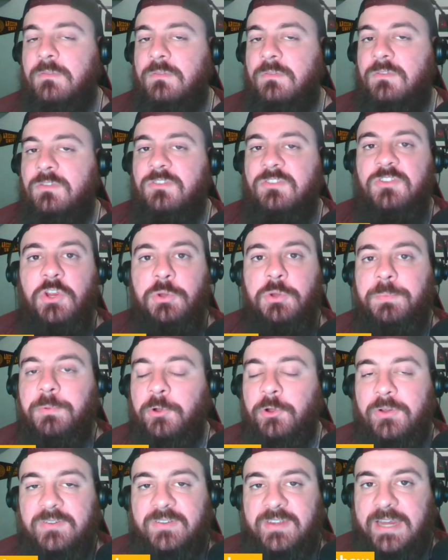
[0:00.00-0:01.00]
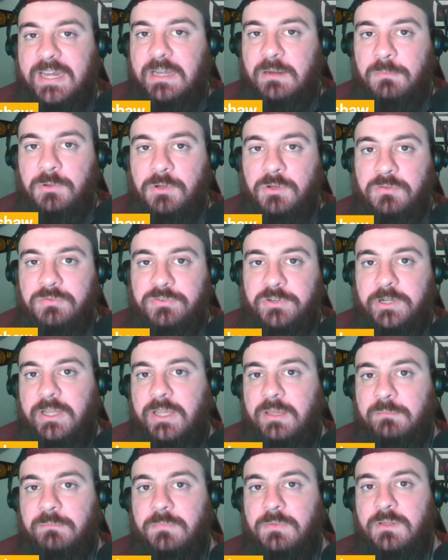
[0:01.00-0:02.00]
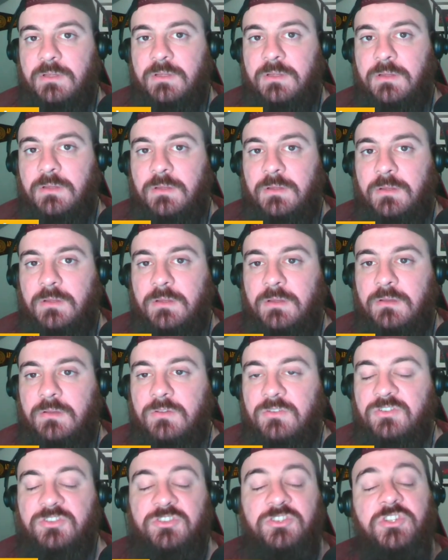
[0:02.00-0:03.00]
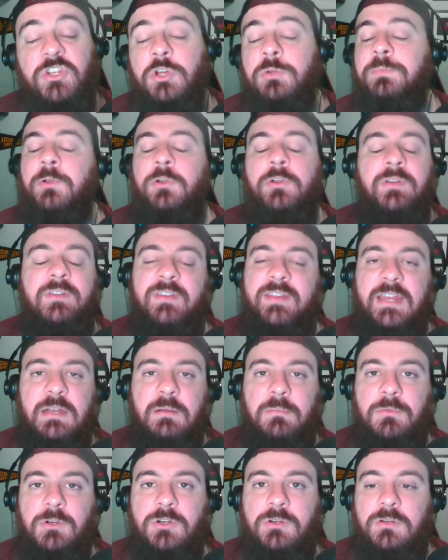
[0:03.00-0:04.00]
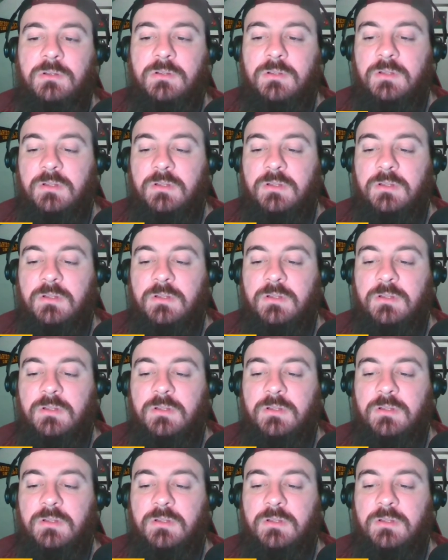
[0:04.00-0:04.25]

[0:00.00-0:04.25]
super attainable for him. Super attainable.